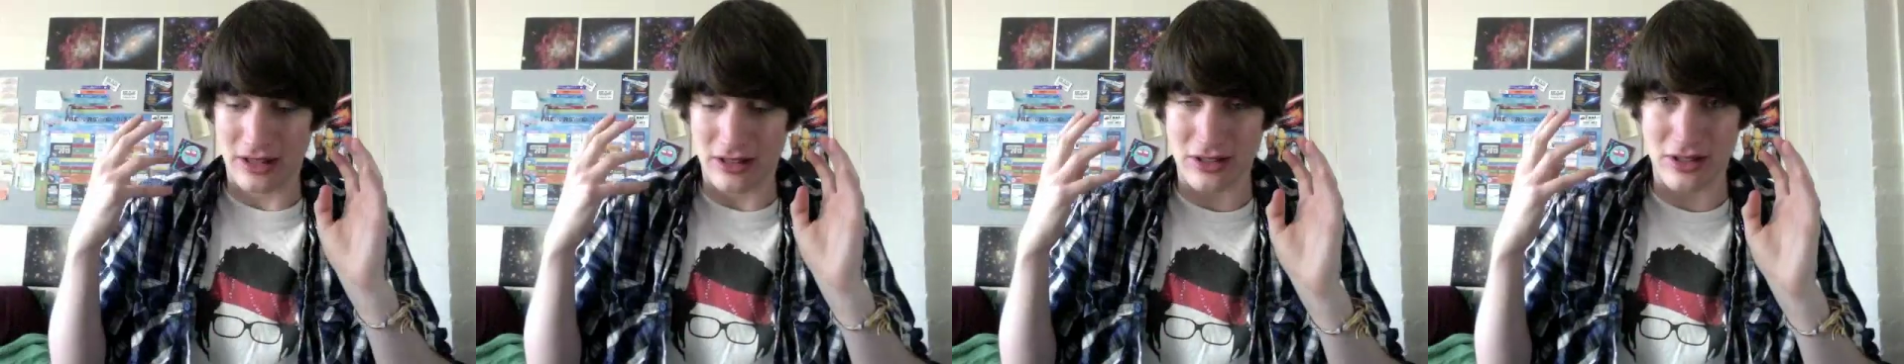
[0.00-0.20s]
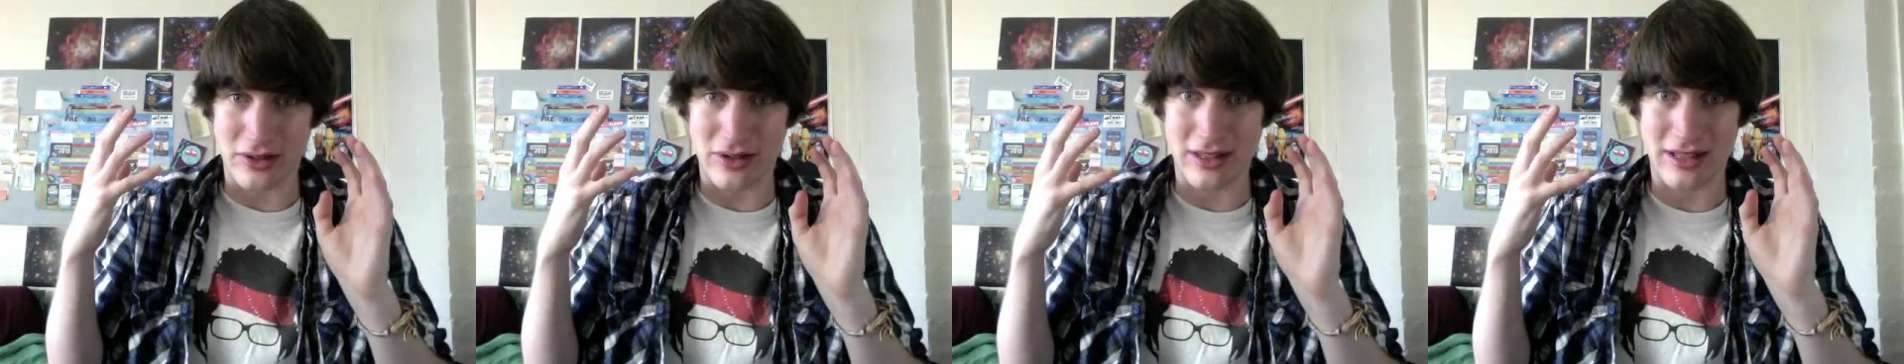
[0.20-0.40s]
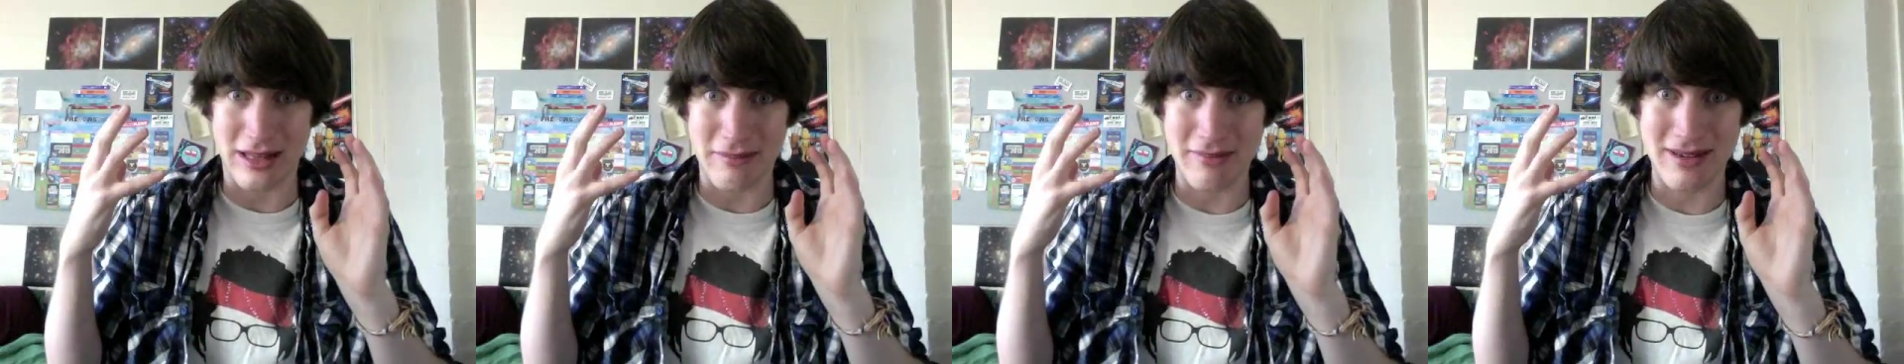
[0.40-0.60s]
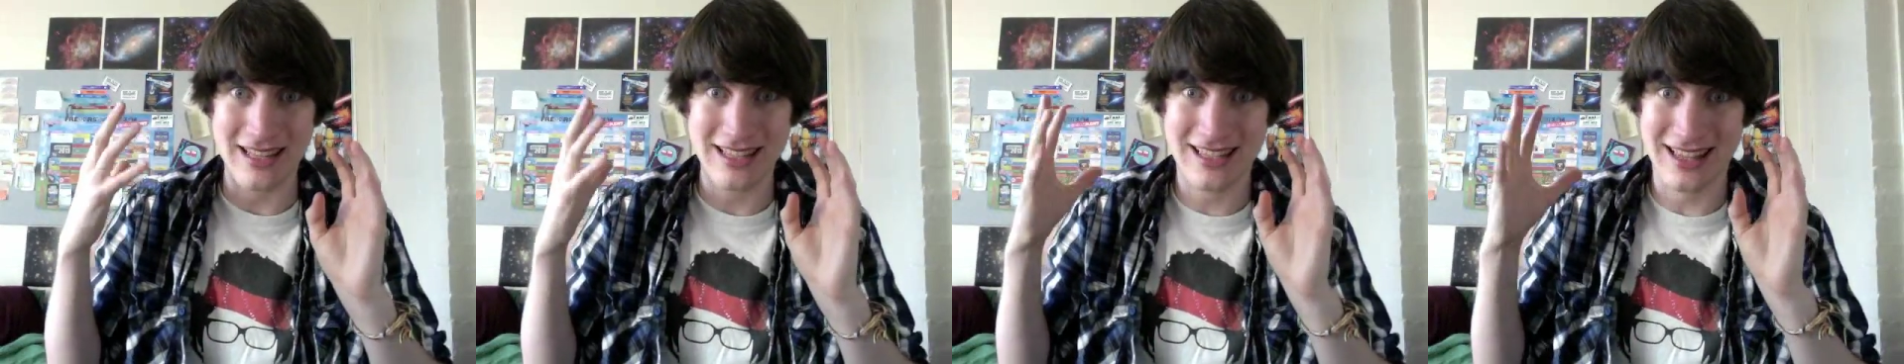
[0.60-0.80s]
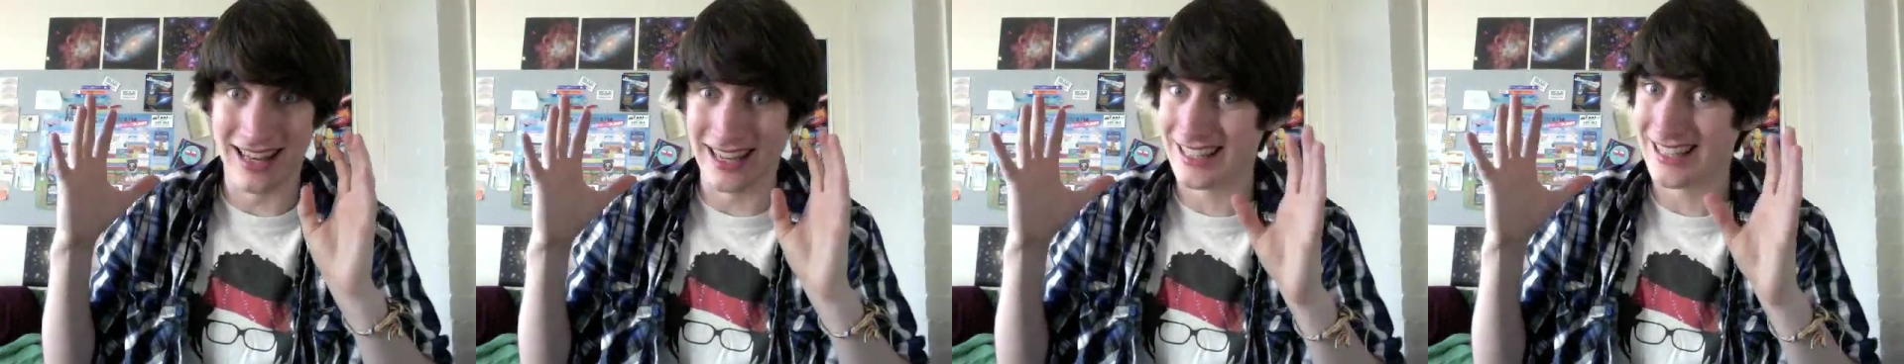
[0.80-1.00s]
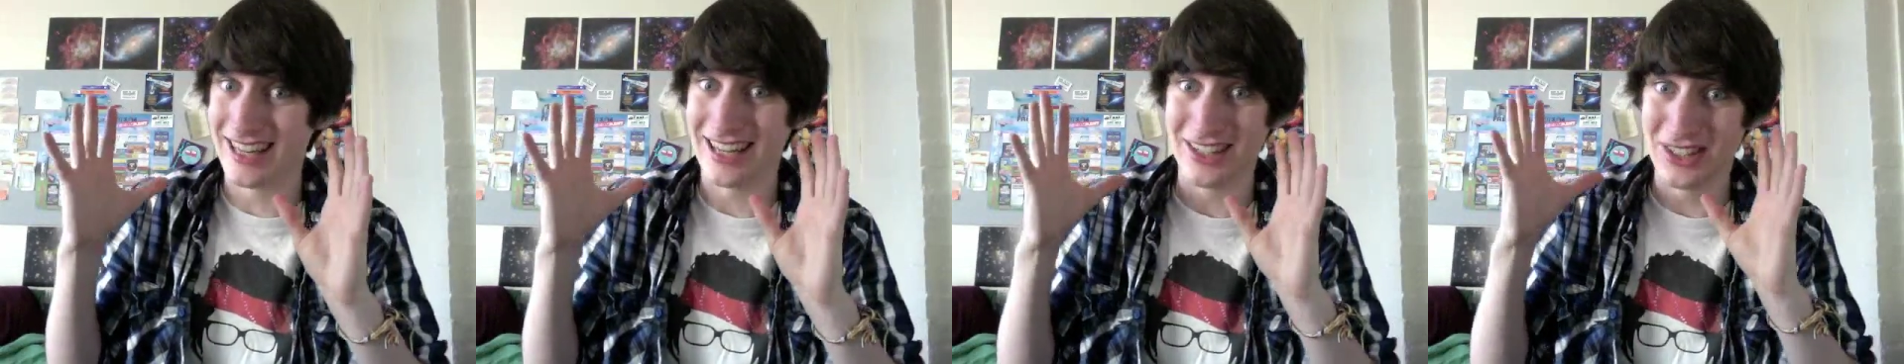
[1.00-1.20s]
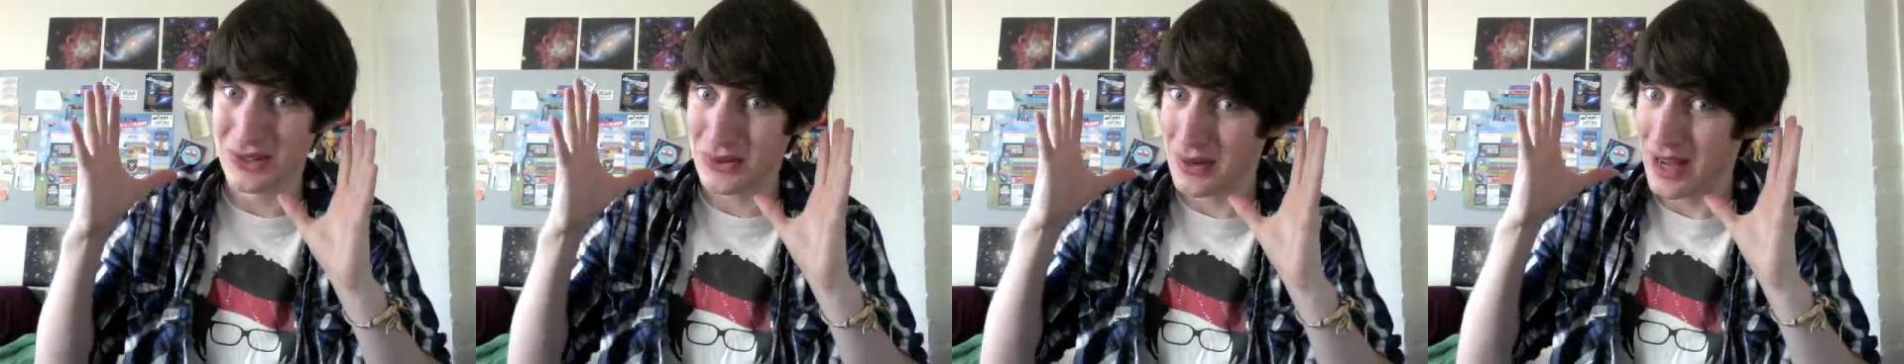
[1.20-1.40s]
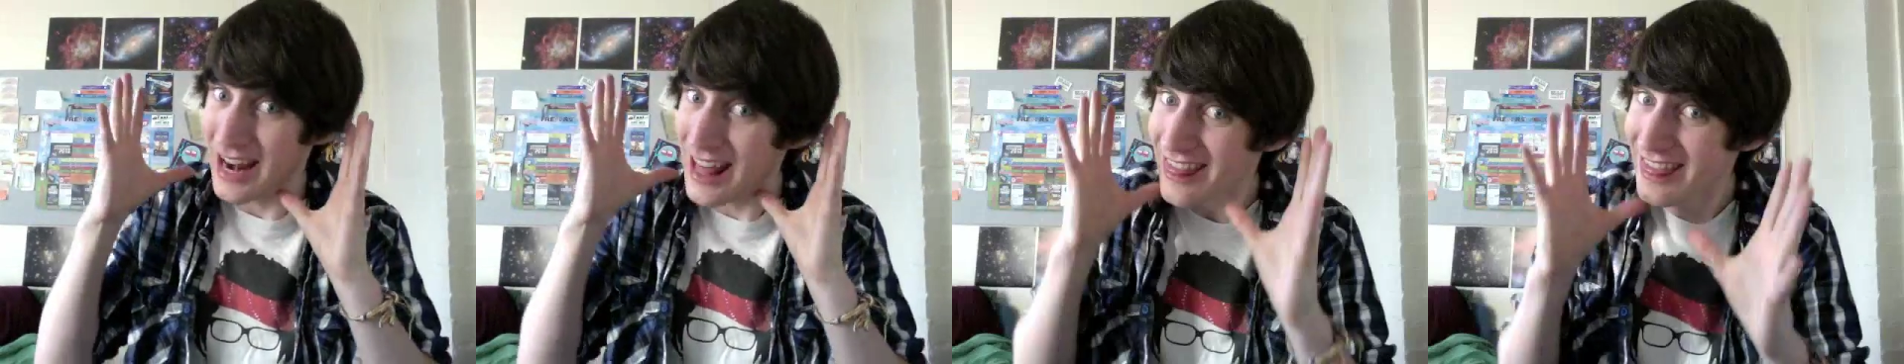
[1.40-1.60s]
And so it then means that I can't
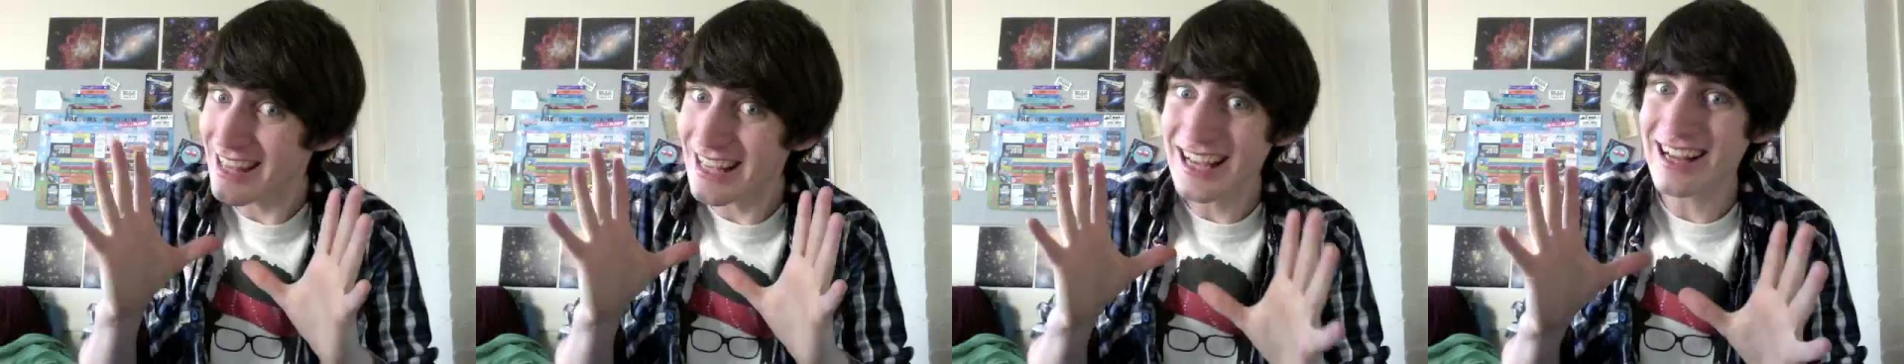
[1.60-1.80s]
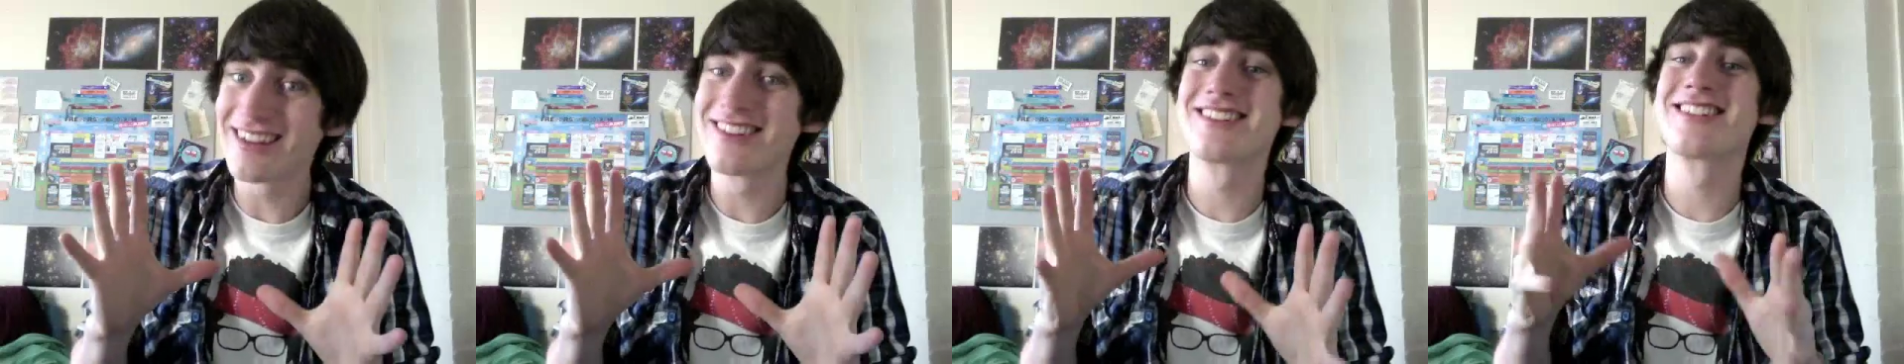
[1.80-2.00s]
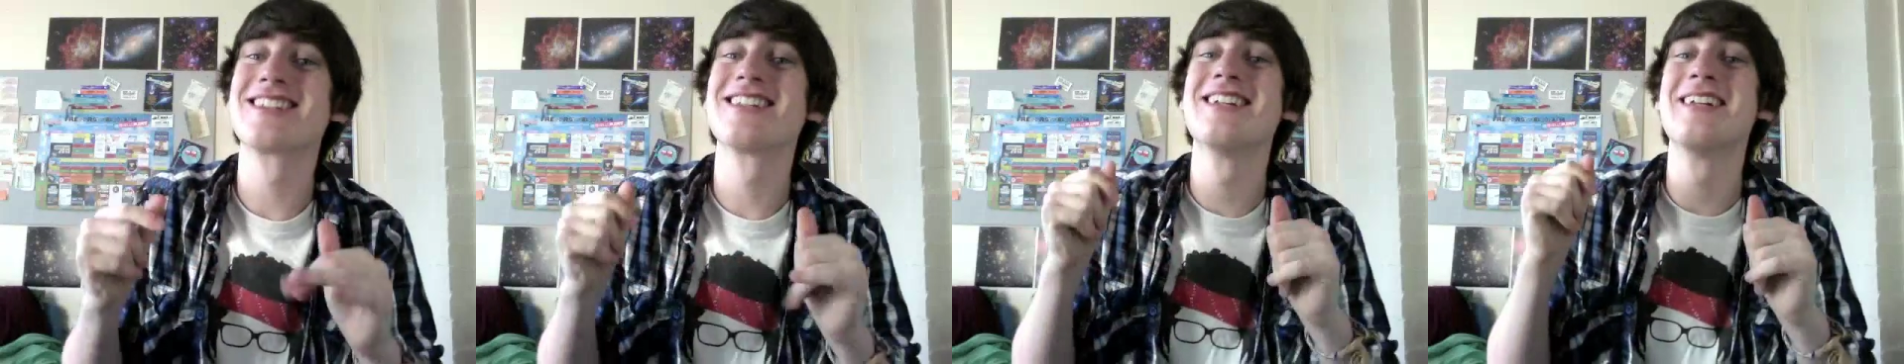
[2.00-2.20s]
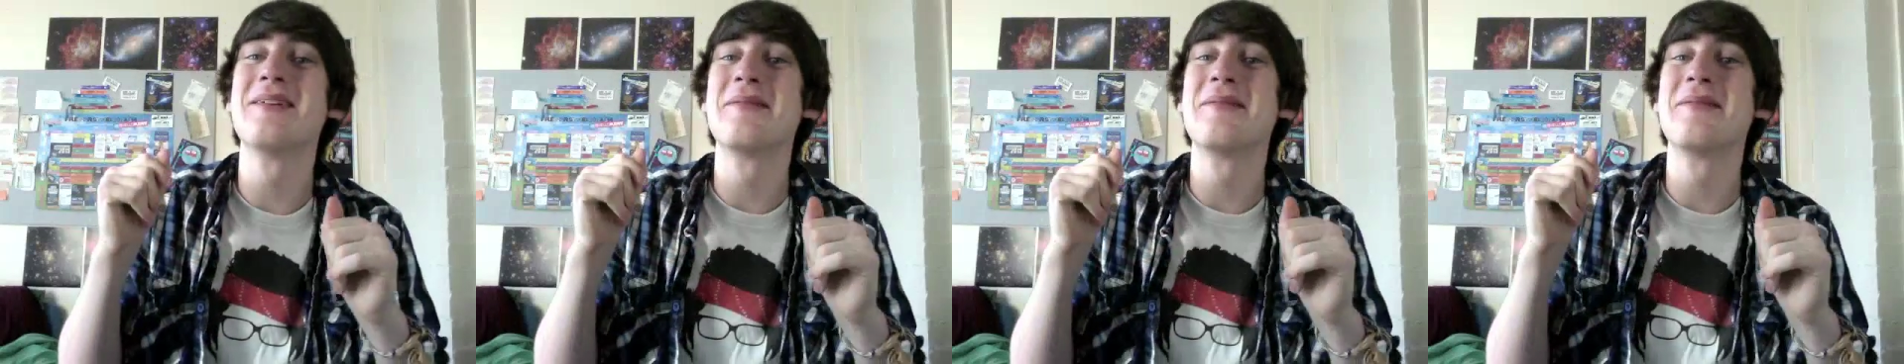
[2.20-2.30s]
do anything else